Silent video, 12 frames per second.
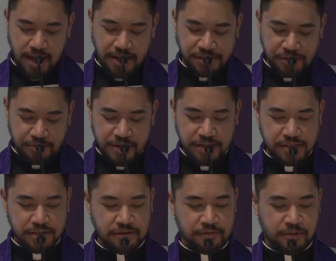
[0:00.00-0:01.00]
as a
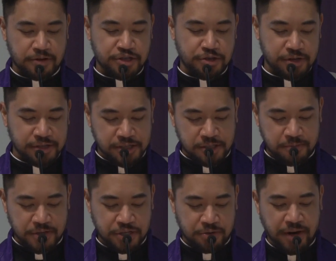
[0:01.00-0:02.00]
reason for Judas's
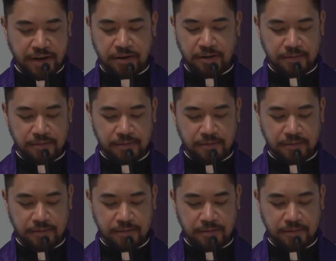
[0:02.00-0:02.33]
betrayal.